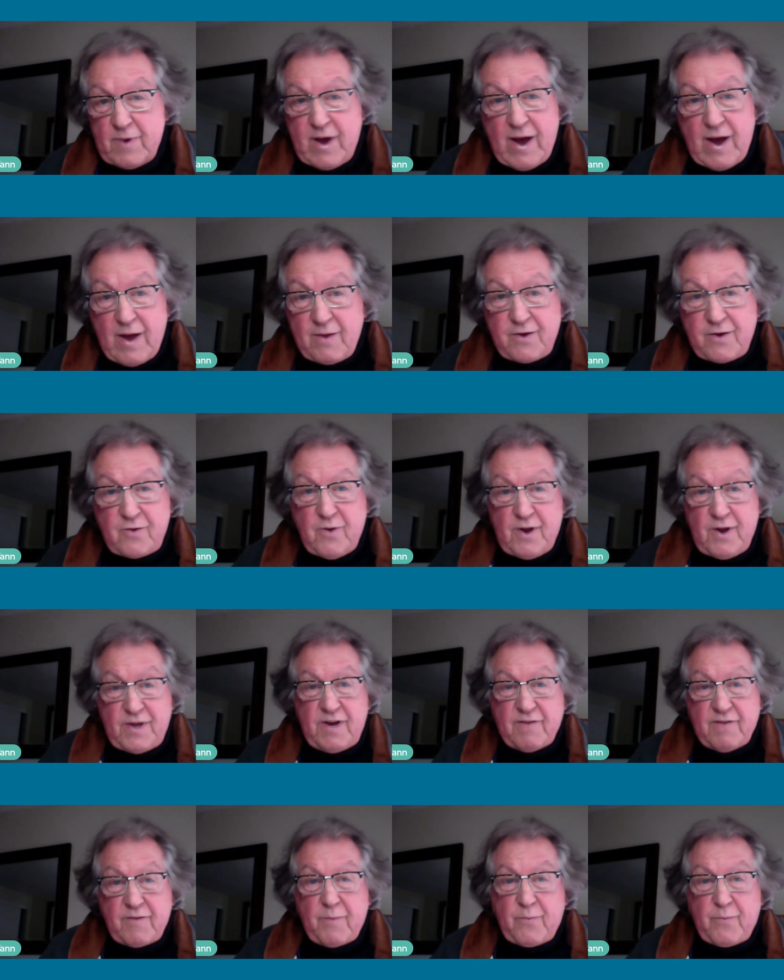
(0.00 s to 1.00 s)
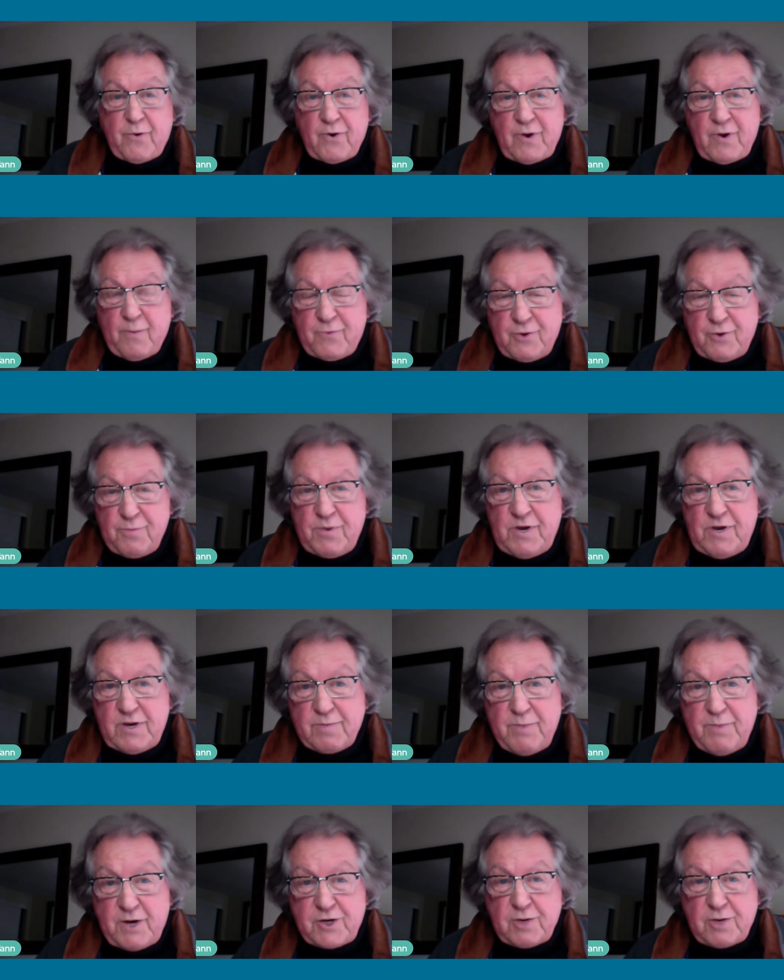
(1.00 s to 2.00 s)
And the quality of the program, to me, is
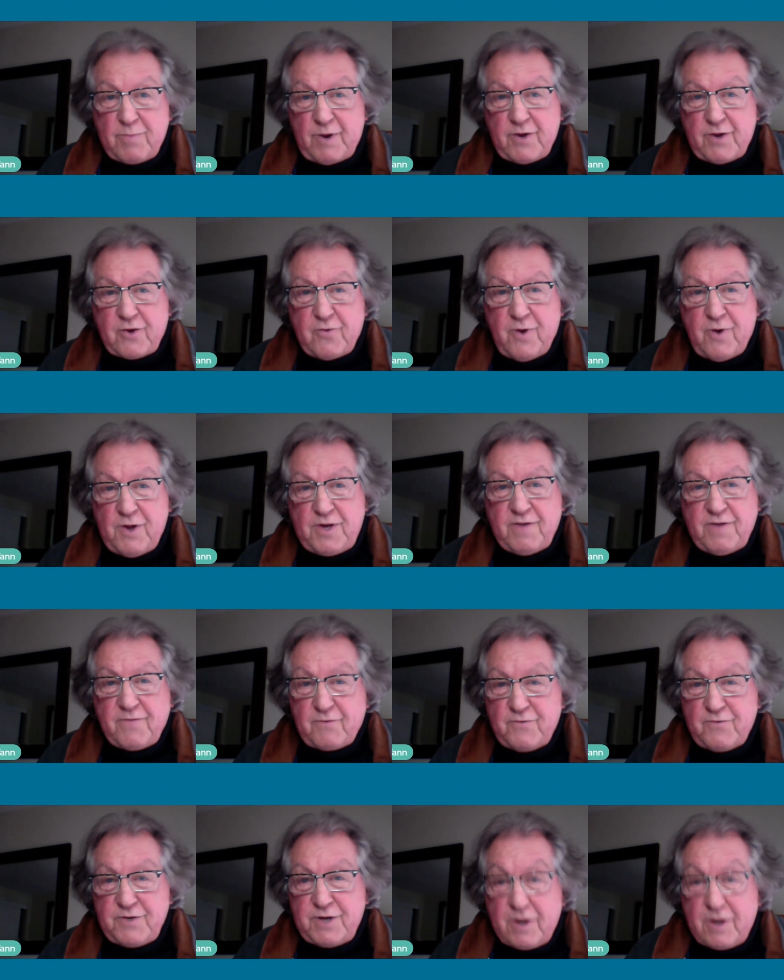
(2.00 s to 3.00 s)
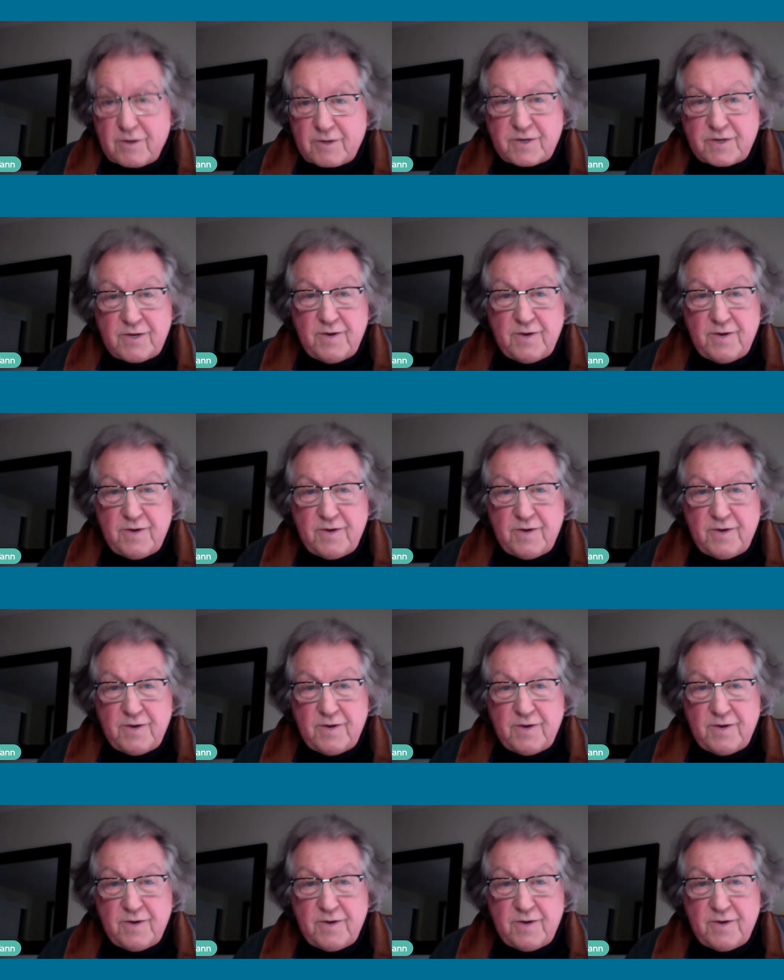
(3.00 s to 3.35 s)
measured by the quality of the results.